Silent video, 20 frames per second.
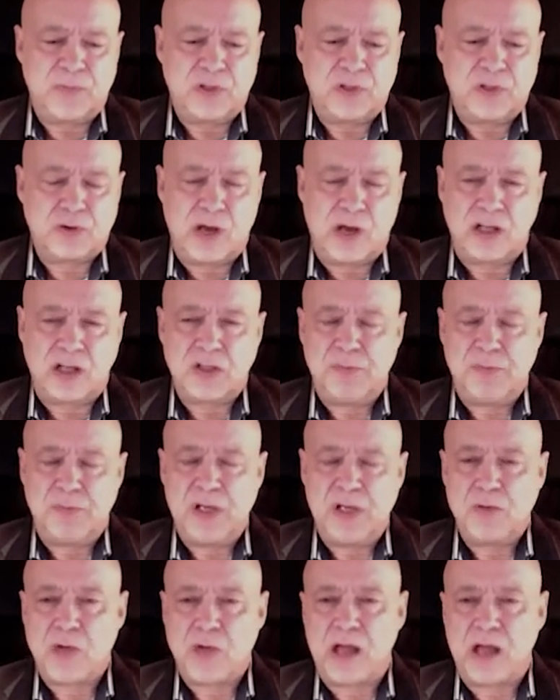trying to
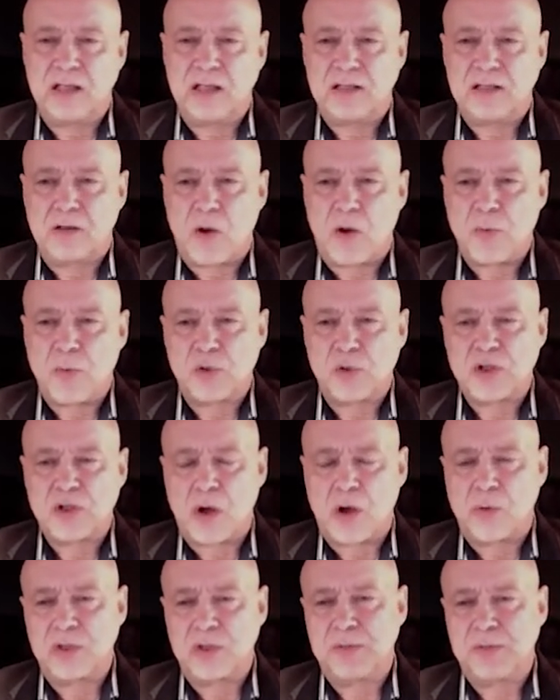be right and almost
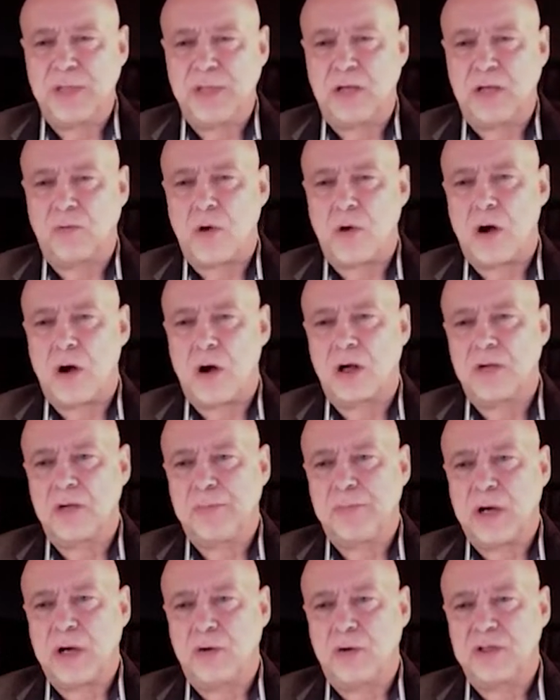always being wrong
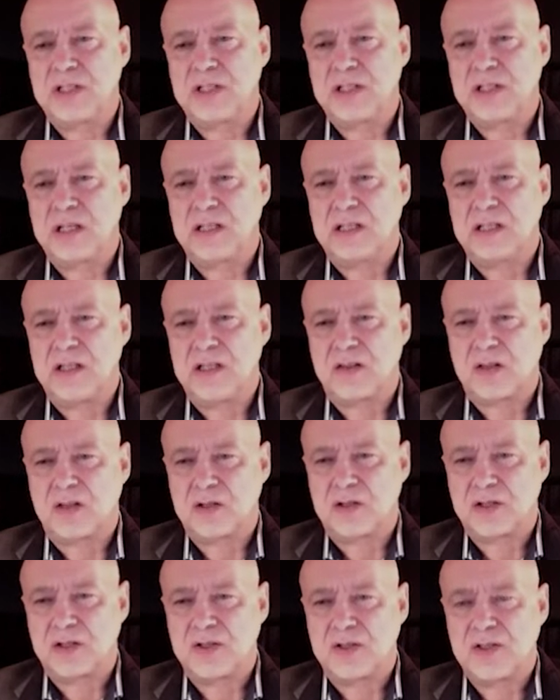about
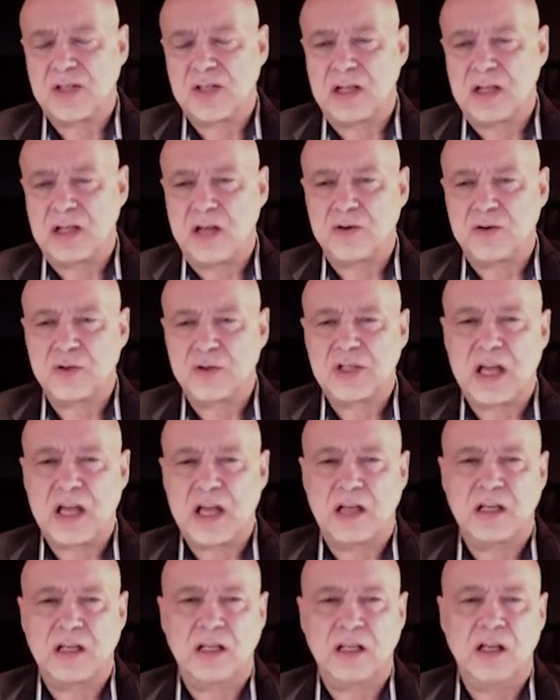decisions and
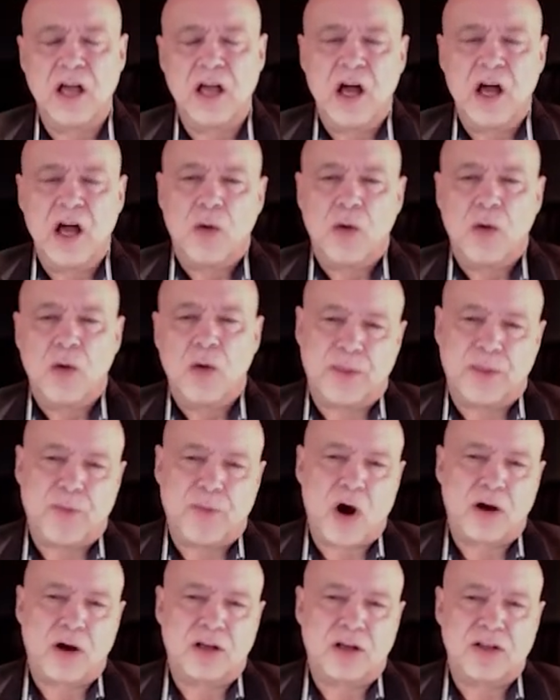understanding what the
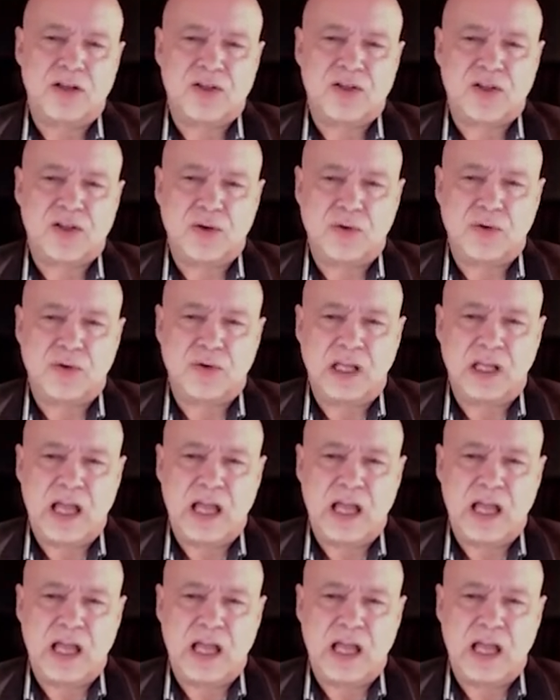market is doing.